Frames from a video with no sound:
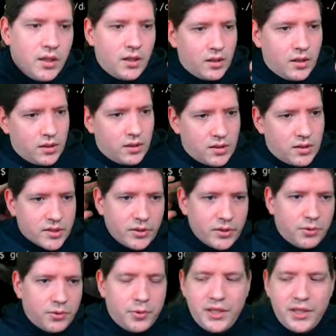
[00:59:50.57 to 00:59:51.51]
So
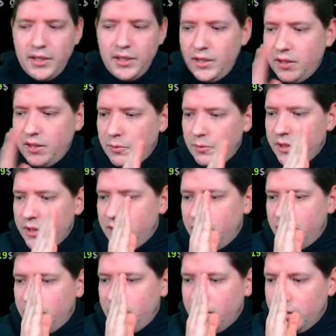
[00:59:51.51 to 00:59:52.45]

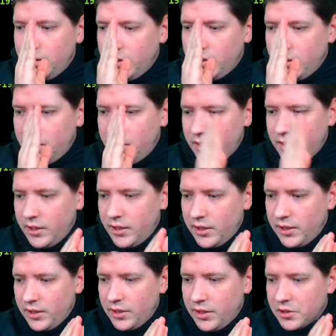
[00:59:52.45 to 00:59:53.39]
we
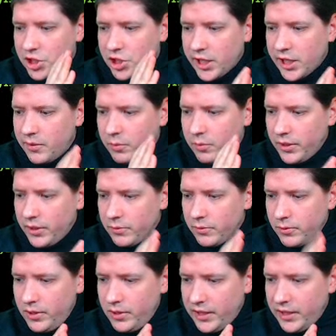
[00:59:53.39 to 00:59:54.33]
check one
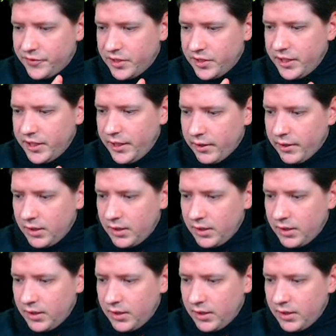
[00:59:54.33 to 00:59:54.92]
rule after the other,